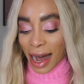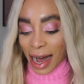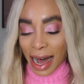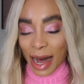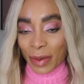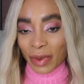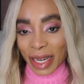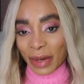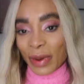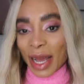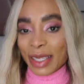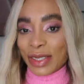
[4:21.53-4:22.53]

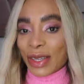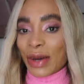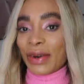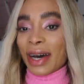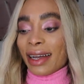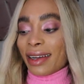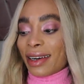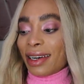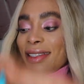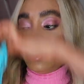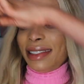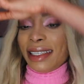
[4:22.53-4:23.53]
Anyway, so I
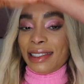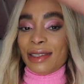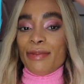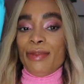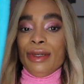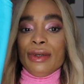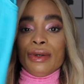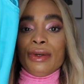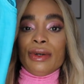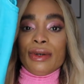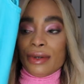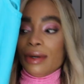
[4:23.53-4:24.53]
got this
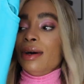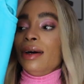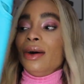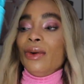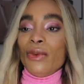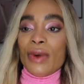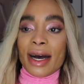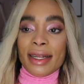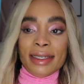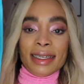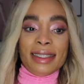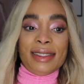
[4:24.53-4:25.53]
blue
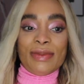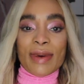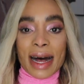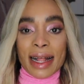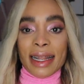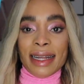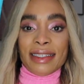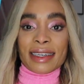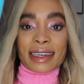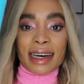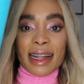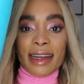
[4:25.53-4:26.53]
one as well, and the
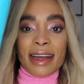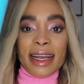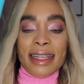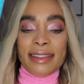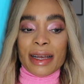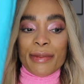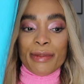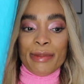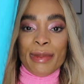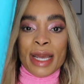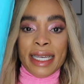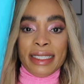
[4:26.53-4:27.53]
color is
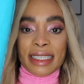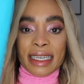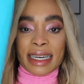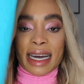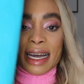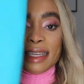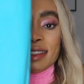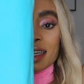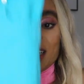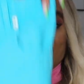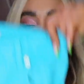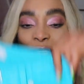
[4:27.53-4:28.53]
amazing, guys.
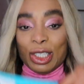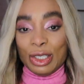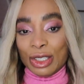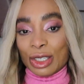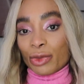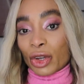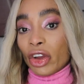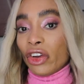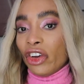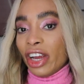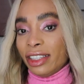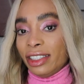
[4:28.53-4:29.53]
Like, you can do some
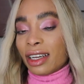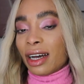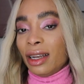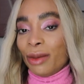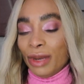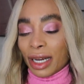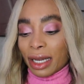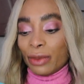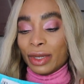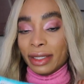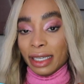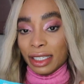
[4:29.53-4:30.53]
crazy color blocking
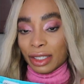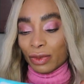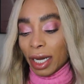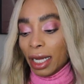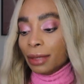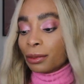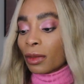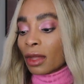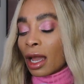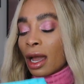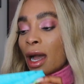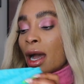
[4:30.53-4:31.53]
with this one.
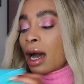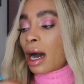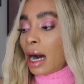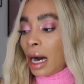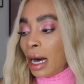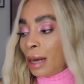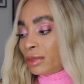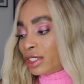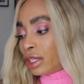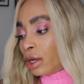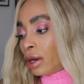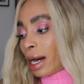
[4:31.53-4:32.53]

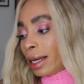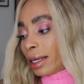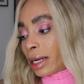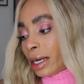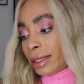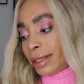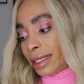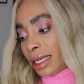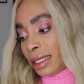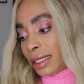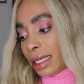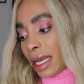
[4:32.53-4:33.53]
So I got
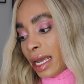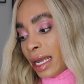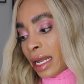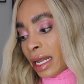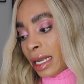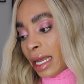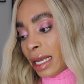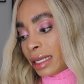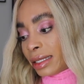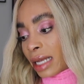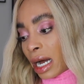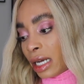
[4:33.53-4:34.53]
this in a
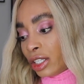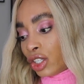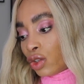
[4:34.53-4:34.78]
size